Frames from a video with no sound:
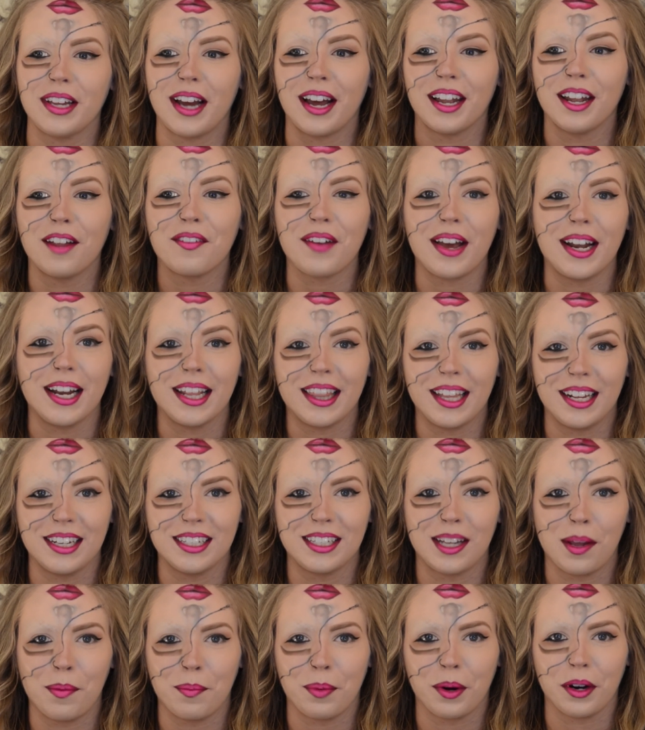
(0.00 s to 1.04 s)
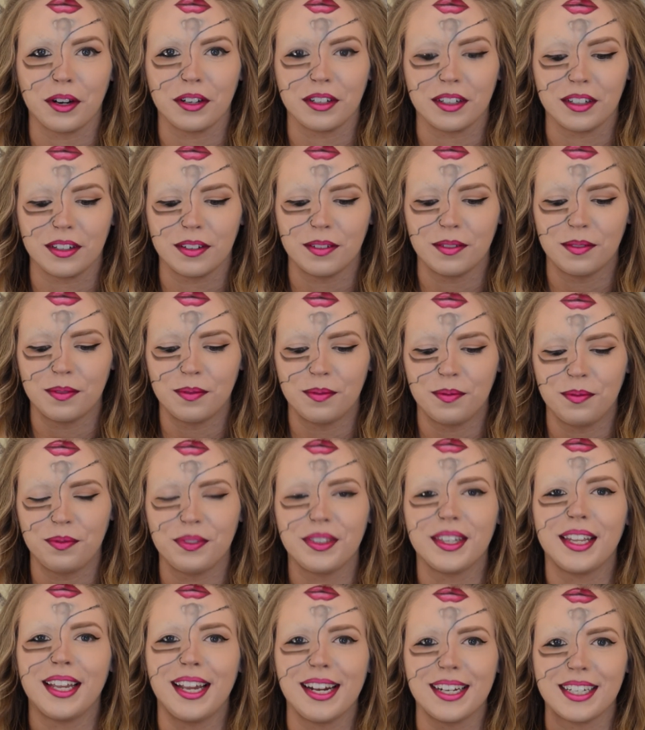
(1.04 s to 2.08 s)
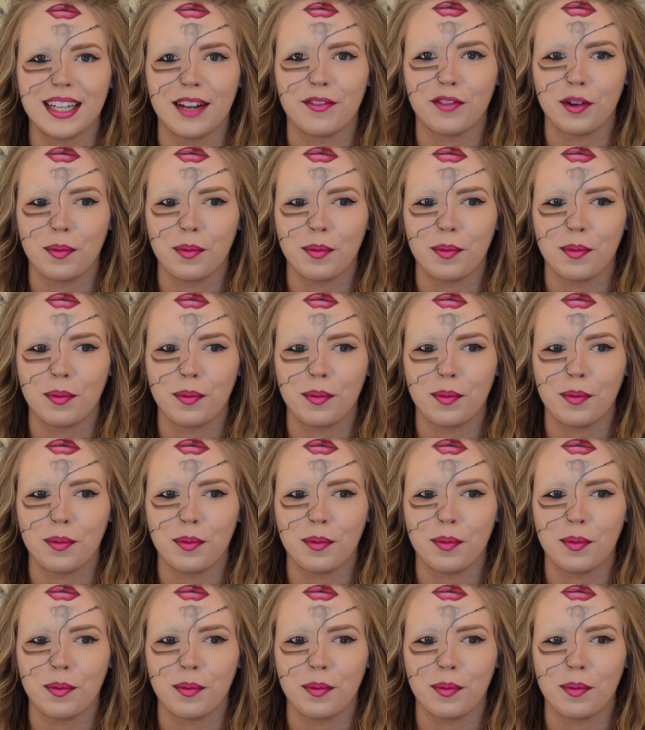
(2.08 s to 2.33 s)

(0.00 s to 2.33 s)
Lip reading: I love anything Tim Burton, except